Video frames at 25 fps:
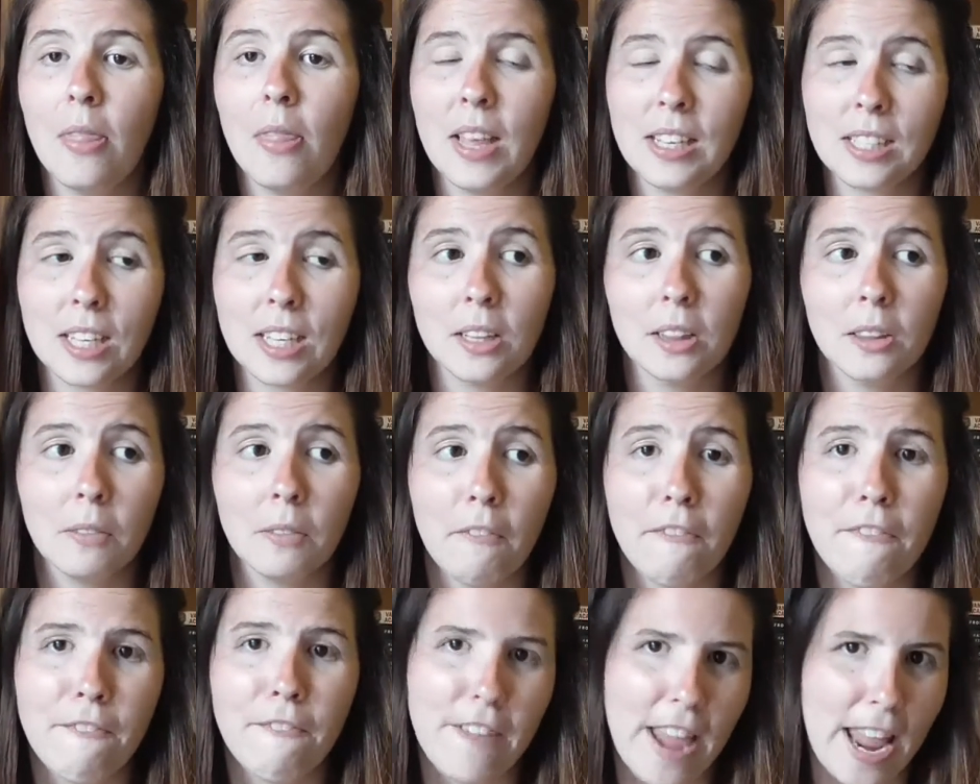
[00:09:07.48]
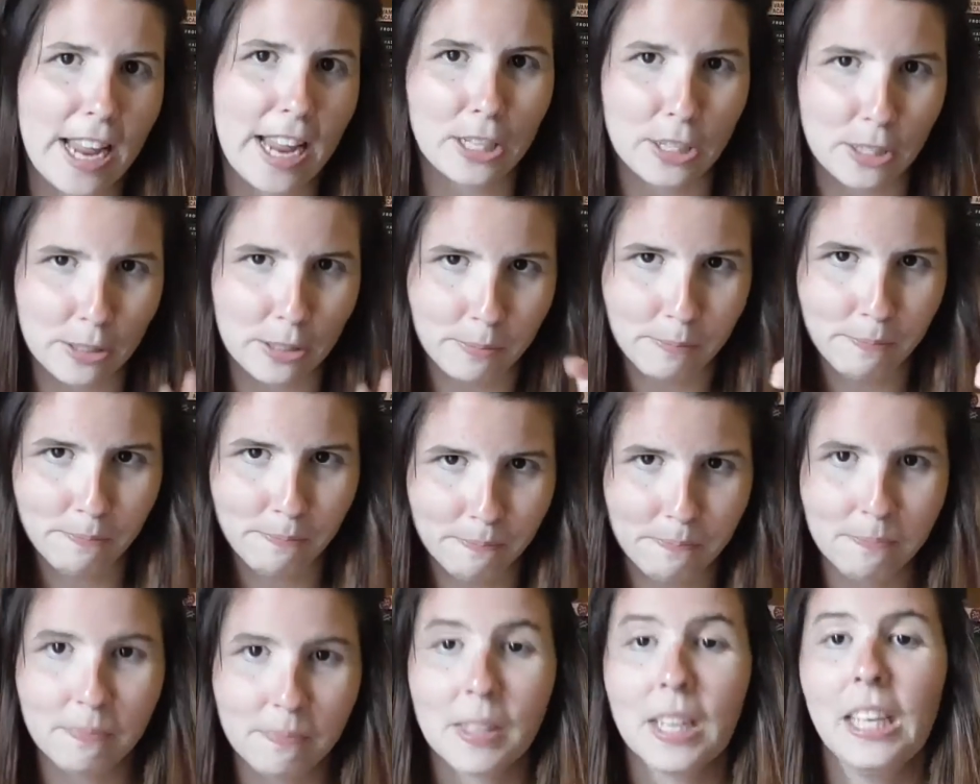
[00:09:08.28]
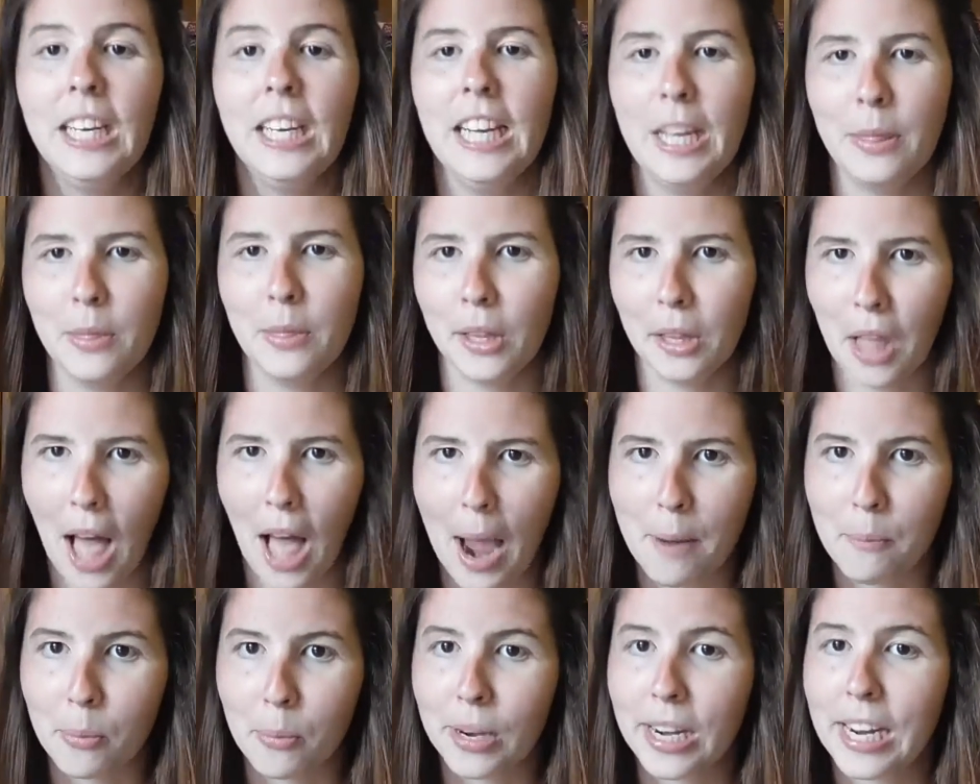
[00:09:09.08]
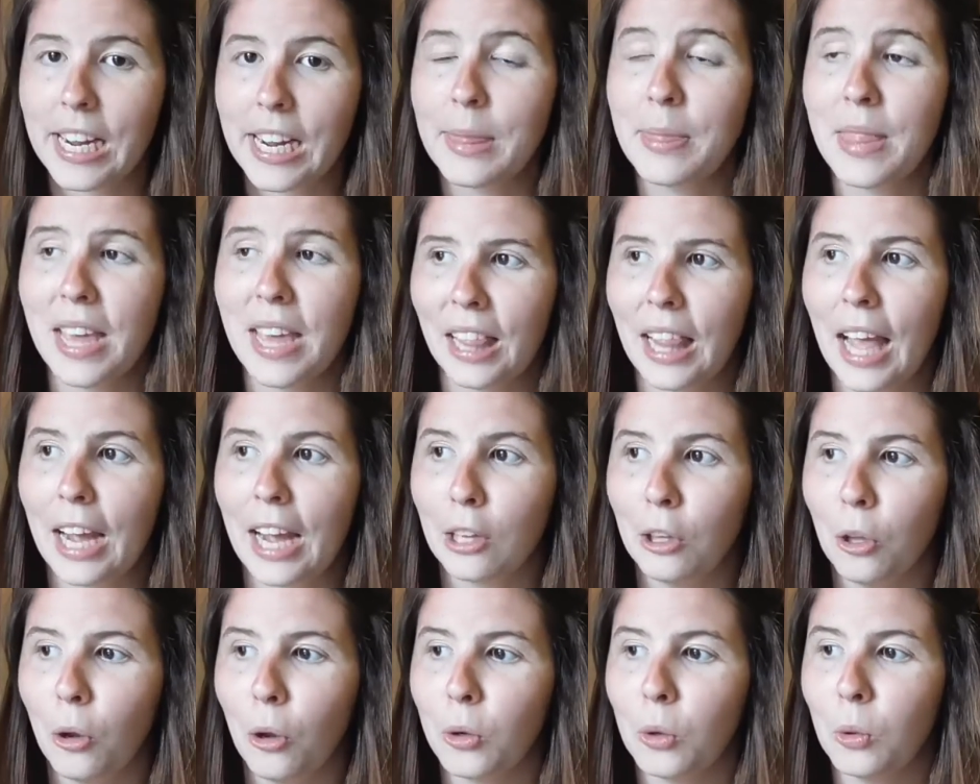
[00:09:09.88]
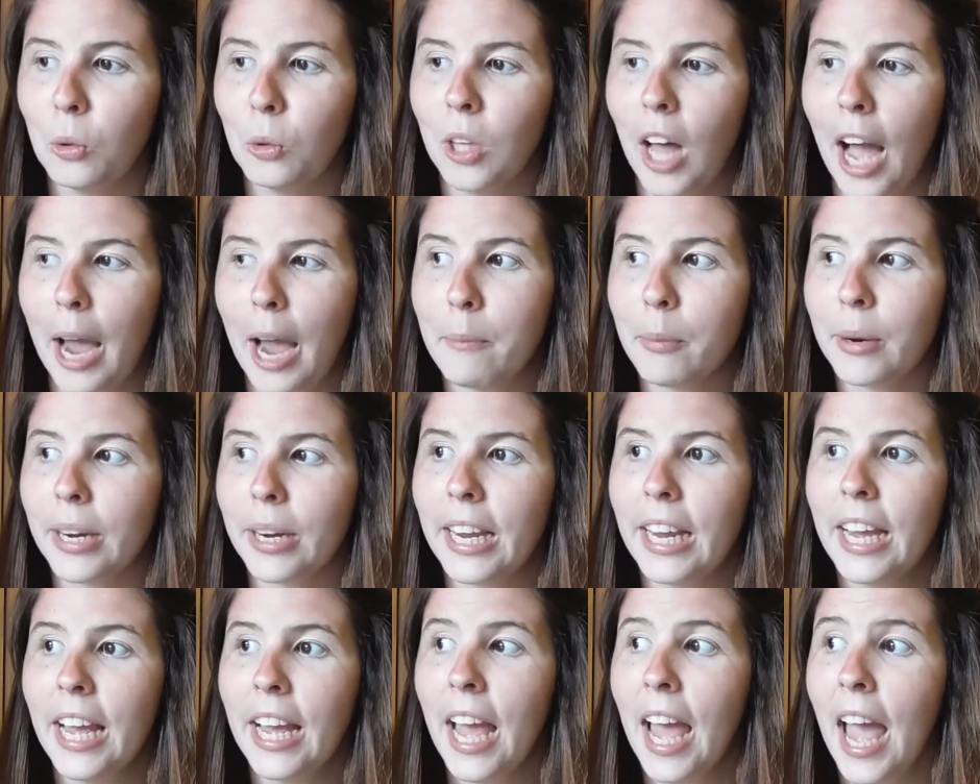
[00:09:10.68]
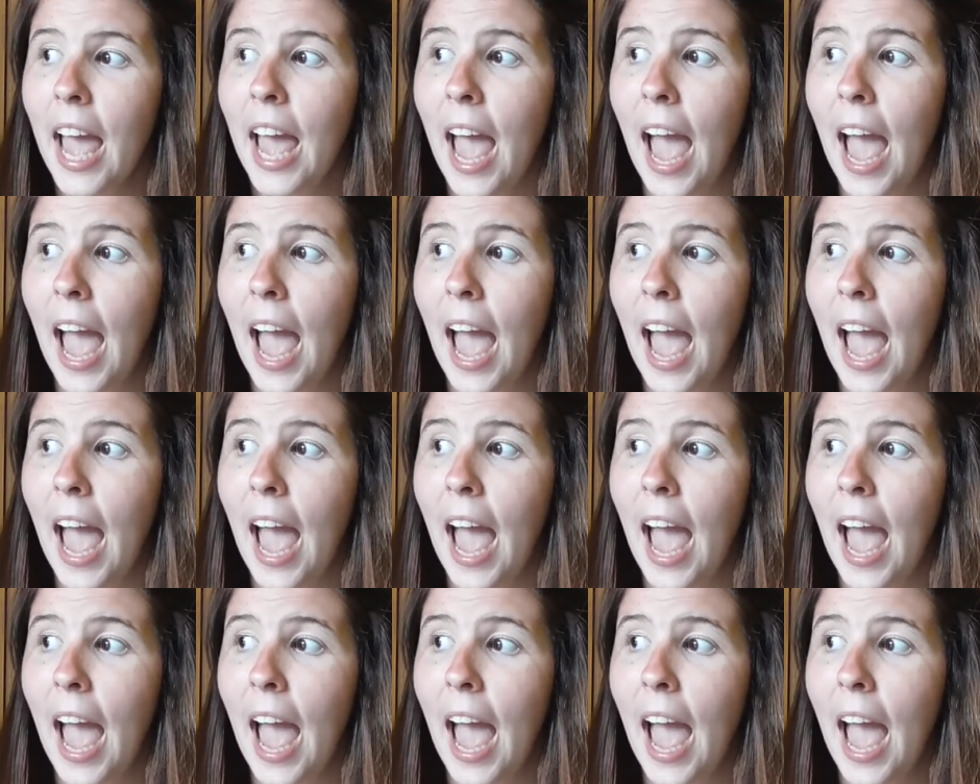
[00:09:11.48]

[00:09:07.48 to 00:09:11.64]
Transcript: there's a phantom in the library, in their like local library.